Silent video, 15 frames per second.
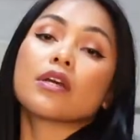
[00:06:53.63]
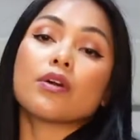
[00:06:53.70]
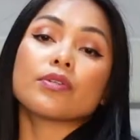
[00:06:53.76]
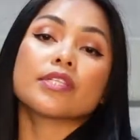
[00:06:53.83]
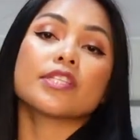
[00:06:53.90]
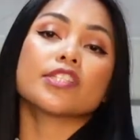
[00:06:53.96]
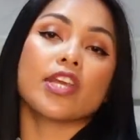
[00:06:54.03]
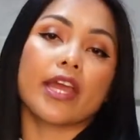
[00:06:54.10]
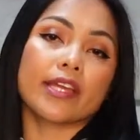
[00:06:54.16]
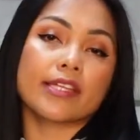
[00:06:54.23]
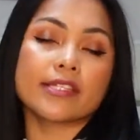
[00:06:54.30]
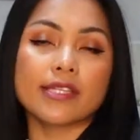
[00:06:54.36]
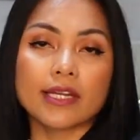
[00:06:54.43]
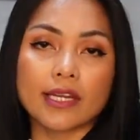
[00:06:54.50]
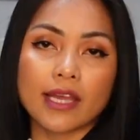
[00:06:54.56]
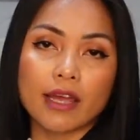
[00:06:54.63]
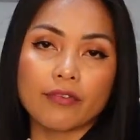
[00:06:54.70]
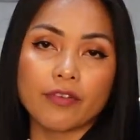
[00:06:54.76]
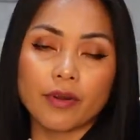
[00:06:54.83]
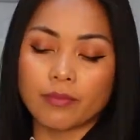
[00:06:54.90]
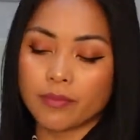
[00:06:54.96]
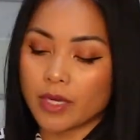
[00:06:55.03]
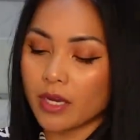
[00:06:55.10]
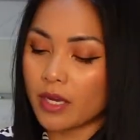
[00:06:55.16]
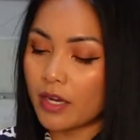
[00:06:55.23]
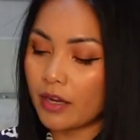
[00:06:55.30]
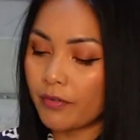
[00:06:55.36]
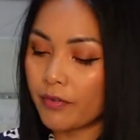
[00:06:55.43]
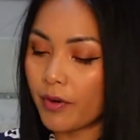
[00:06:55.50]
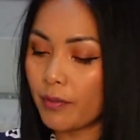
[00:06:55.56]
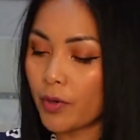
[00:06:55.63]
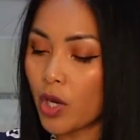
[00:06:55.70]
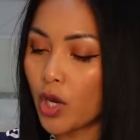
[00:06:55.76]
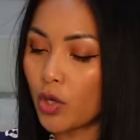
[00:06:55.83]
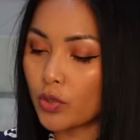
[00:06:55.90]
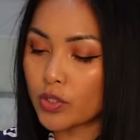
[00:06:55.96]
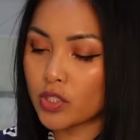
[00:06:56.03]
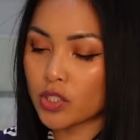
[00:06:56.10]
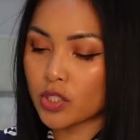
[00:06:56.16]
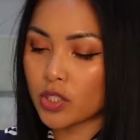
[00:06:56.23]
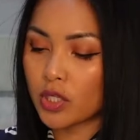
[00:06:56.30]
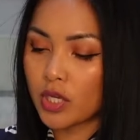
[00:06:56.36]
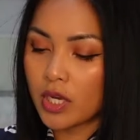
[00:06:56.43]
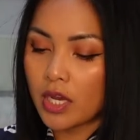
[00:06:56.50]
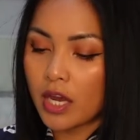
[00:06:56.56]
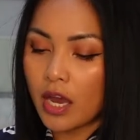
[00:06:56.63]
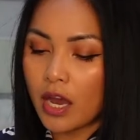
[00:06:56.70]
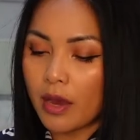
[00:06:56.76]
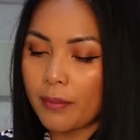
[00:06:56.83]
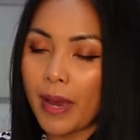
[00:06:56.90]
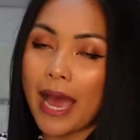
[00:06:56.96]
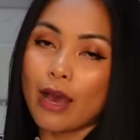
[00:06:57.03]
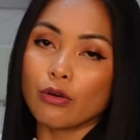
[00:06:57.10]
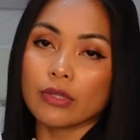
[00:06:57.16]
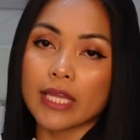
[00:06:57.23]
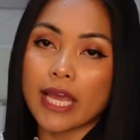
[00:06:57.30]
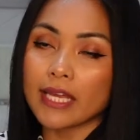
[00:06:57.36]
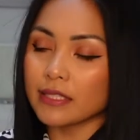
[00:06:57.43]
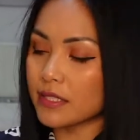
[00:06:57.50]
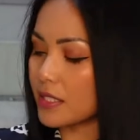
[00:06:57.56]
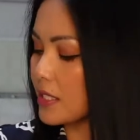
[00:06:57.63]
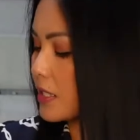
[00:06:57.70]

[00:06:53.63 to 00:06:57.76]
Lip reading: that I got from Coach Outlet.